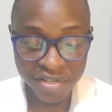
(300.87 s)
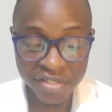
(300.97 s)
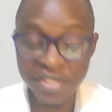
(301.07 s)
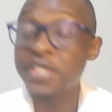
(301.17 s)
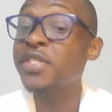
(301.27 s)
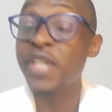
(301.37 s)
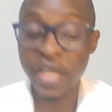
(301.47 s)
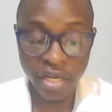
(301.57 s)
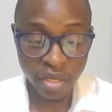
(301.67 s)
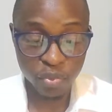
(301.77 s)
This is the
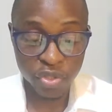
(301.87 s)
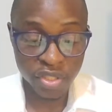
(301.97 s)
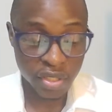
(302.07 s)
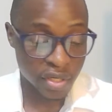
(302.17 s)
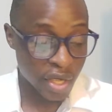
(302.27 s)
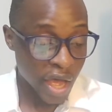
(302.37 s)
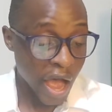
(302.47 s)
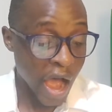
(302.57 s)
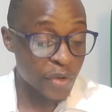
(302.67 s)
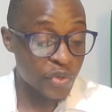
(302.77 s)
claim which they did.
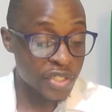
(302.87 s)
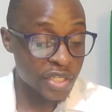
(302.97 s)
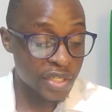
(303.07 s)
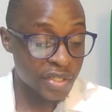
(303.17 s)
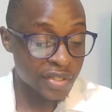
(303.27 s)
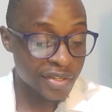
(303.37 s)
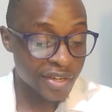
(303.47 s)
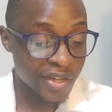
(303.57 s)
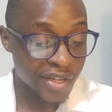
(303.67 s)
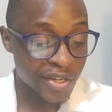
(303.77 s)
Addressing
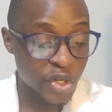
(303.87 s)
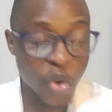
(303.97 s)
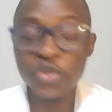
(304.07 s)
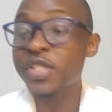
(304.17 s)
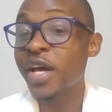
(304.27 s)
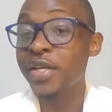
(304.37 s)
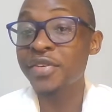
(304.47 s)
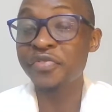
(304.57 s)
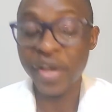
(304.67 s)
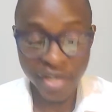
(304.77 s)

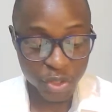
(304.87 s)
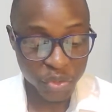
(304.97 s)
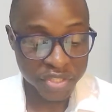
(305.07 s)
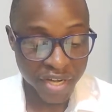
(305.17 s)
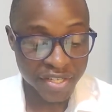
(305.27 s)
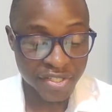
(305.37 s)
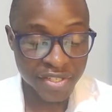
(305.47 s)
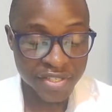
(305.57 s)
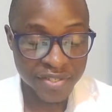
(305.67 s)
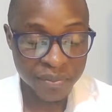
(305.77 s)
long-standing financial
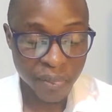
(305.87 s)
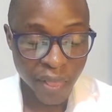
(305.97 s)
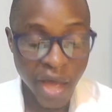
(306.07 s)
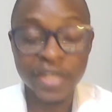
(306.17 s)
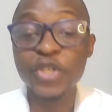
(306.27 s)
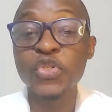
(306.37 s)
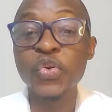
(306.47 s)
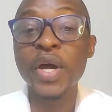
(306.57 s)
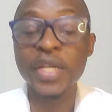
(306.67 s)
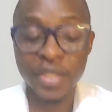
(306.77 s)
challenges and
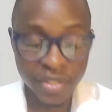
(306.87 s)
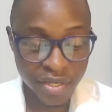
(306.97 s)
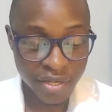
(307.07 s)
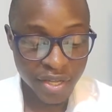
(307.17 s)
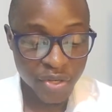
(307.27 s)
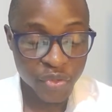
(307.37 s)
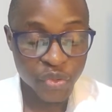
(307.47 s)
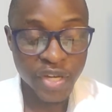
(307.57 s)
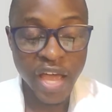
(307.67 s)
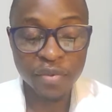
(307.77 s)
ensuring
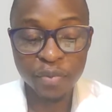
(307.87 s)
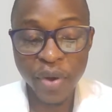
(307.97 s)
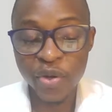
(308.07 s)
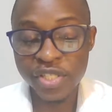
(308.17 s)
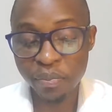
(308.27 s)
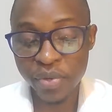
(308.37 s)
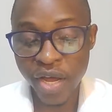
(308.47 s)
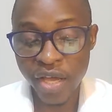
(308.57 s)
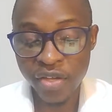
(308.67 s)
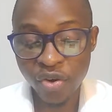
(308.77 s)
reliable power
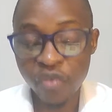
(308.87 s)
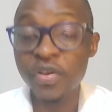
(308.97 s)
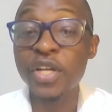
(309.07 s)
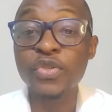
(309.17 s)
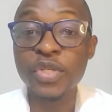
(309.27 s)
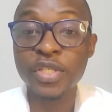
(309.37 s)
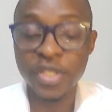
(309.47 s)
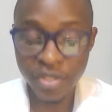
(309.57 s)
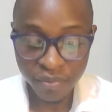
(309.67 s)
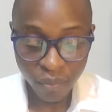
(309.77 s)
supply of
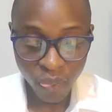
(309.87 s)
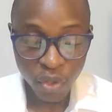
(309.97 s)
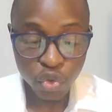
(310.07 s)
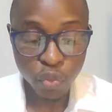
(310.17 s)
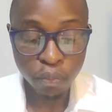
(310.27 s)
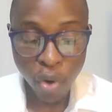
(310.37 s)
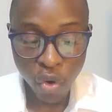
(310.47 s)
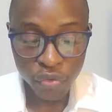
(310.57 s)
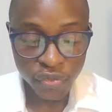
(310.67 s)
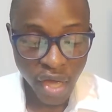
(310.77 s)
electricity to
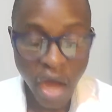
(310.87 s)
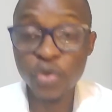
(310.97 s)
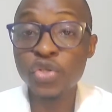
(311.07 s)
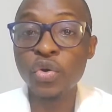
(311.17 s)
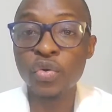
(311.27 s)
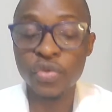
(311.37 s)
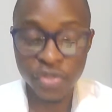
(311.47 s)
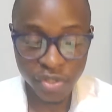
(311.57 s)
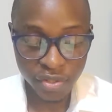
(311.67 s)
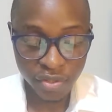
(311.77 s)
both
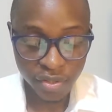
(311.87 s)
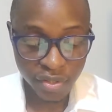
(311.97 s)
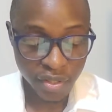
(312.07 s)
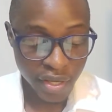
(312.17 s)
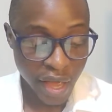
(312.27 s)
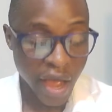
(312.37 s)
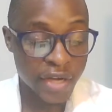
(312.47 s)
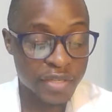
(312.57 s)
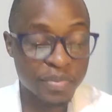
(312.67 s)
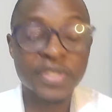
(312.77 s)
households
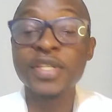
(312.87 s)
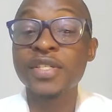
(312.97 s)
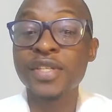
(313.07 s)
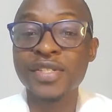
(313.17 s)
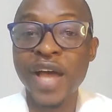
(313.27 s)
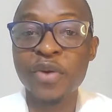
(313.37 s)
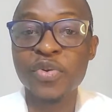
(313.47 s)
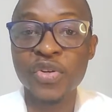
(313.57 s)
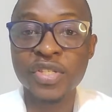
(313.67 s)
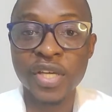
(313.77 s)
and businesses
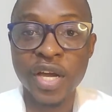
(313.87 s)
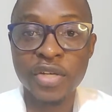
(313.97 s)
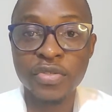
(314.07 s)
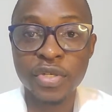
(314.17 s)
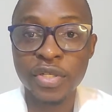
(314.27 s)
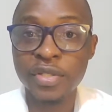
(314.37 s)
across the country.